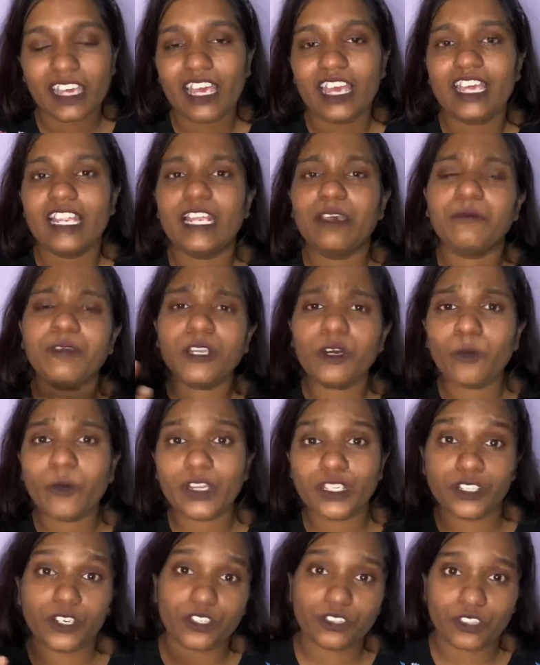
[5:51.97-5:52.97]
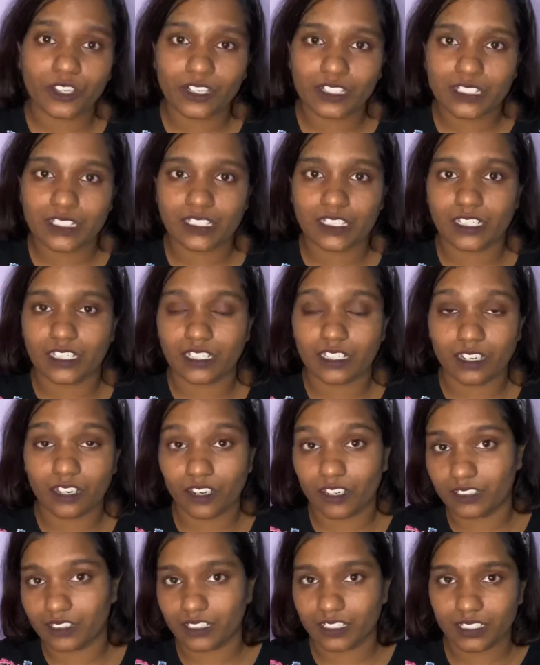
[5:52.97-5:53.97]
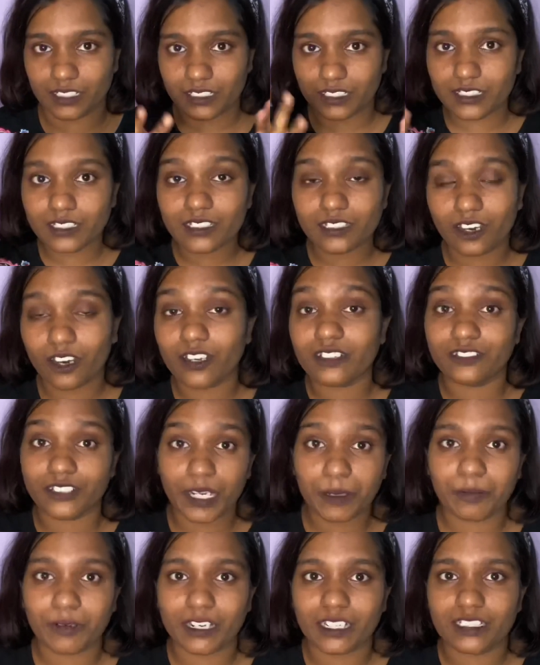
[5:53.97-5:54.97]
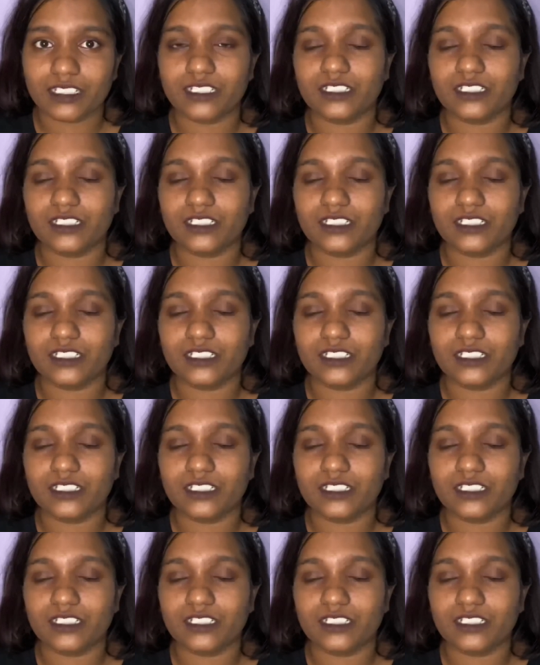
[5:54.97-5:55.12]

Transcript: Let me know what your thoughts are on this, on rape culture.